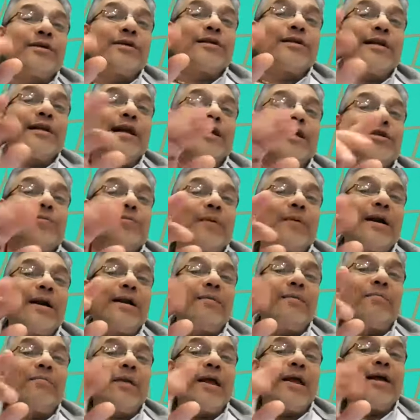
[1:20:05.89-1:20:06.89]
is an expert
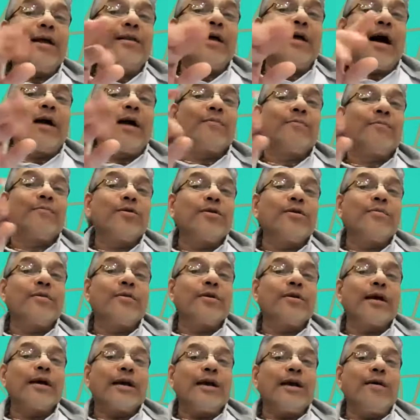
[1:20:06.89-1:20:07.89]
in playing the harmonium or
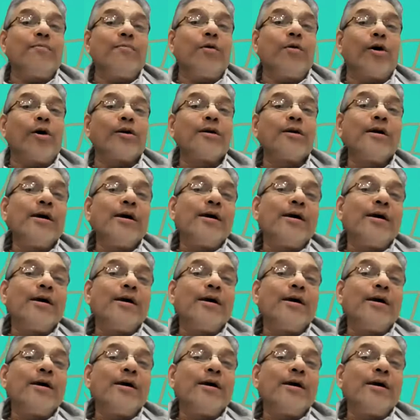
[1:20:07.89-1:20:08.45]
the keyboard,